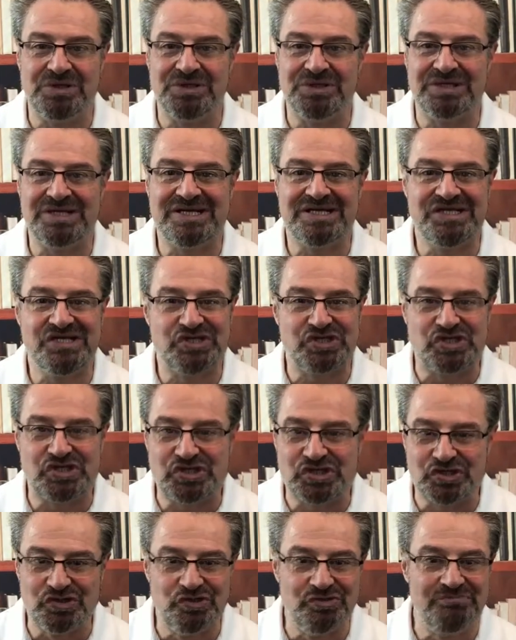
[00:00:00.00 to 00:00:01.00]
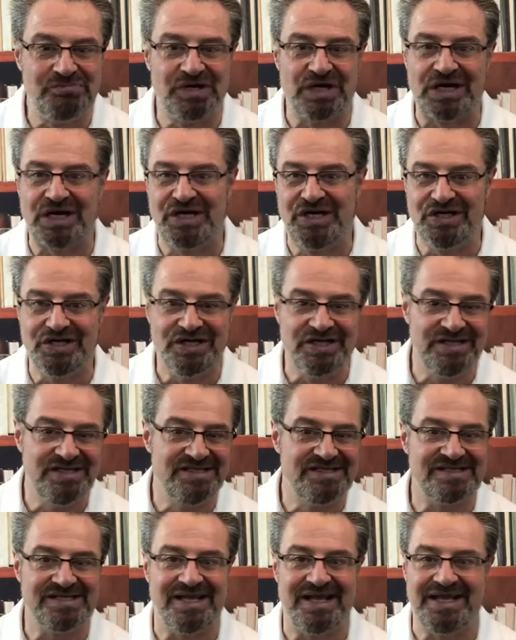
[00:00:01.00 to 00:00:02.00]
consumer
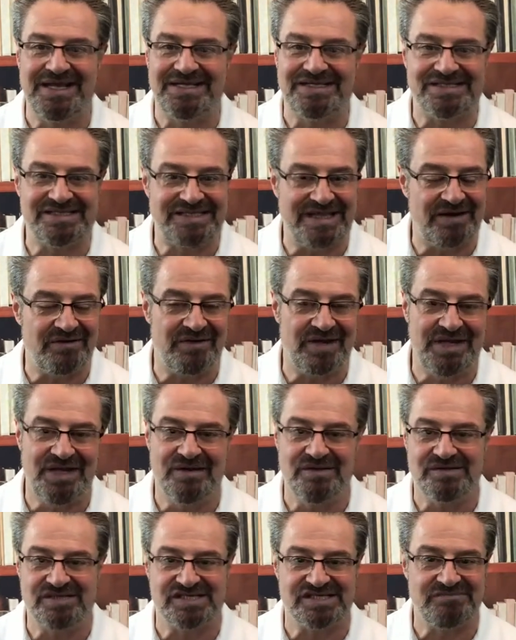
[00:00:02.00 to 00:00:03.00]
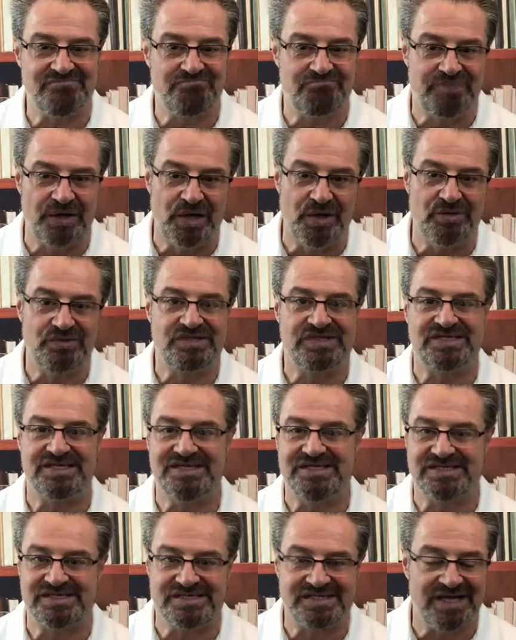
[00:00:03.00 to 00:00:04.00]
goods like stereos and boats
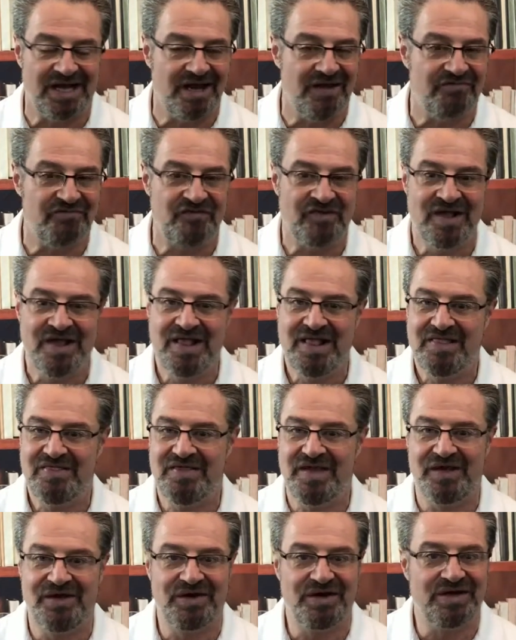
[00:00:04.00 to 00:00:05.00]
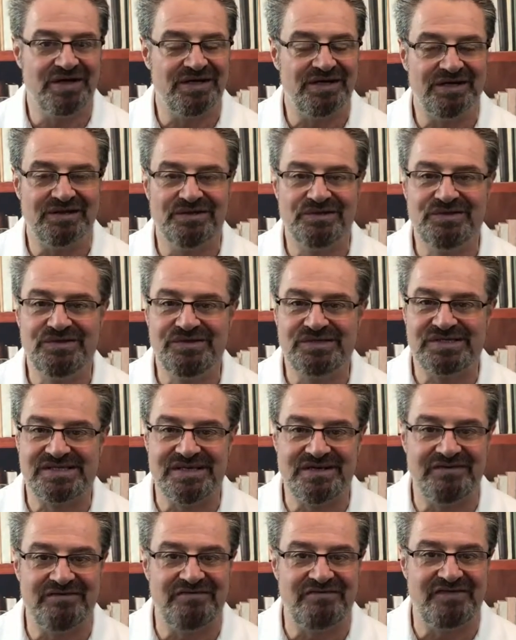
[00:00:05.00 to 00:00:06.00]
and stuff that are going to lose
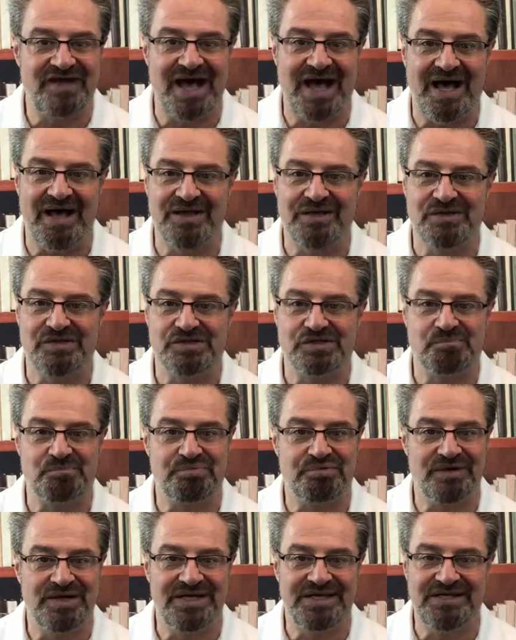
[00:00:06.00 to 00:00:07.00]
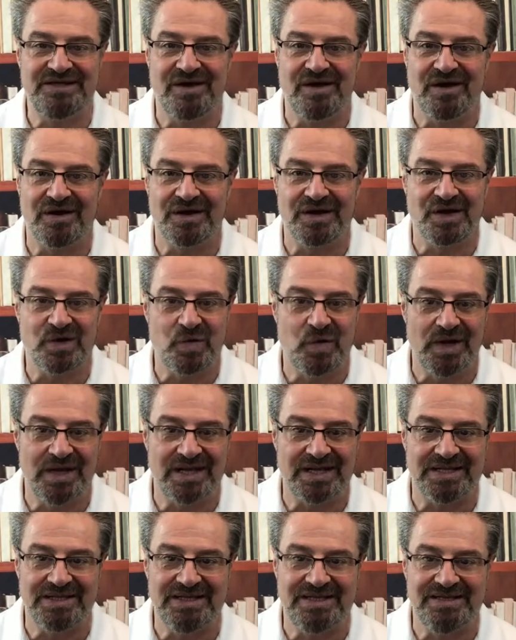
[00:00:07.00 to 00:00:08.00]
their values pretty darn
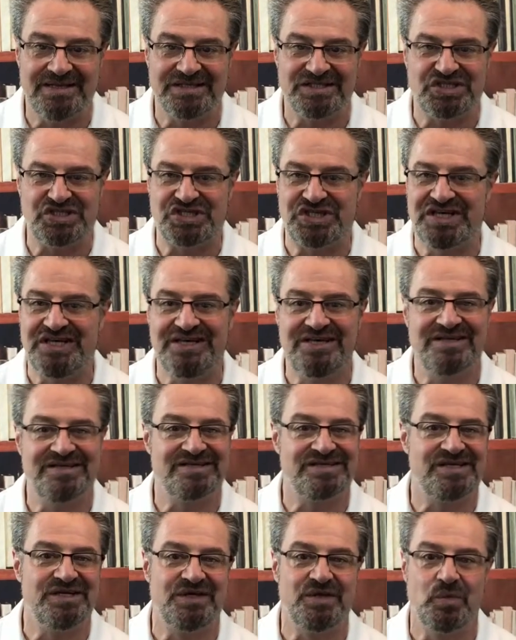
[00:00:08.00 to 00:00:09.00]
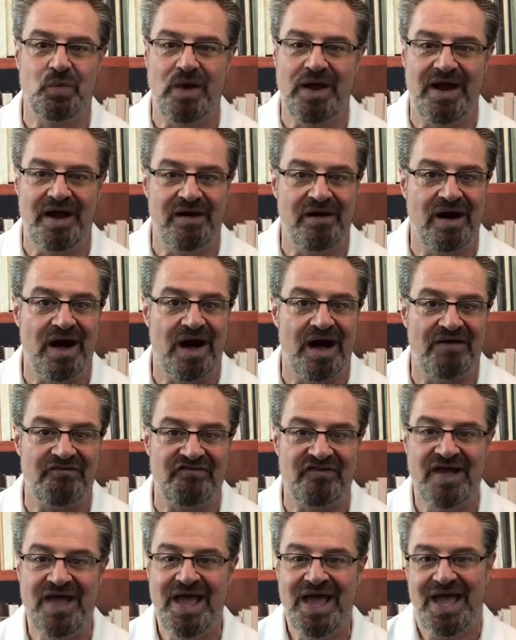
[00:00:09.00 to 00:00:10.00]
quickly. The sheen is going to wear
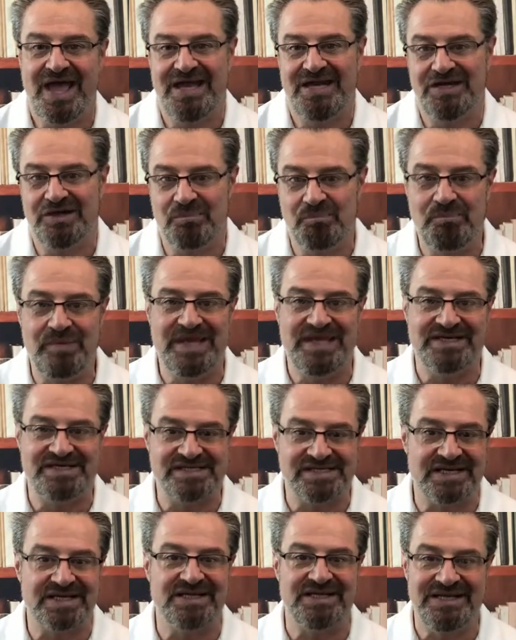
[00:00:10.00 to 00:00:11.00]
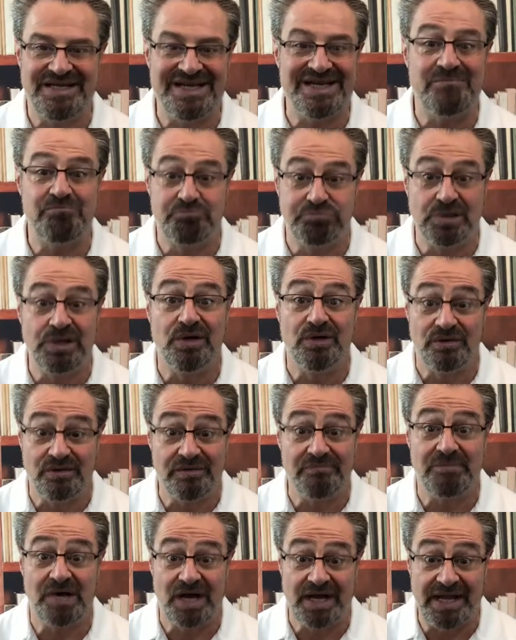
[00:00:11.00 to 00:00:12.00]
off and you basically can blow the
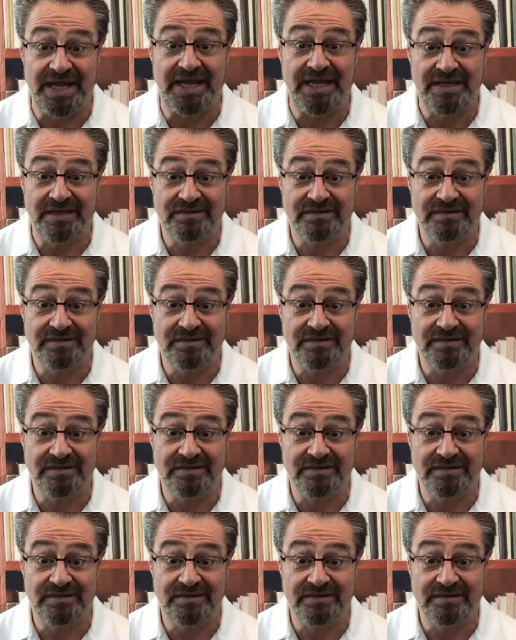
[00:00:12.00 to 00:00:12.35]
money.